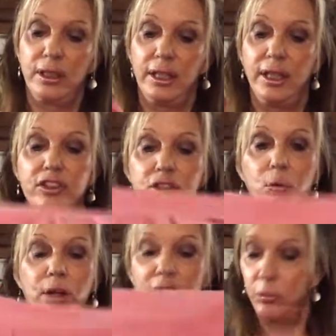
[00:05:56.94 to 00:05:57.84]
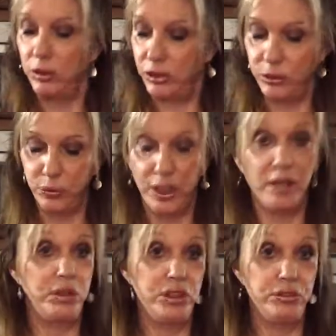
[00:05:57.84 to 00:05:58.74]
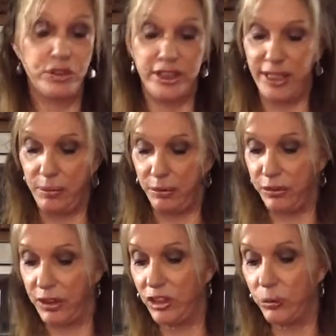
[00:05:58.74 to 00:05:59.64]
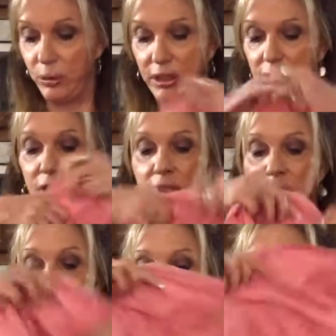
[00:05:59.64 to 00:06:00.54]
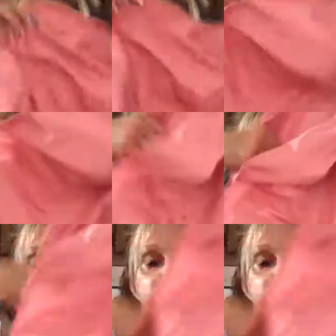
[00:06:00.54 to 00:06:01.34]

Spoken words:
And so what I would do, for example, for this one, if it's a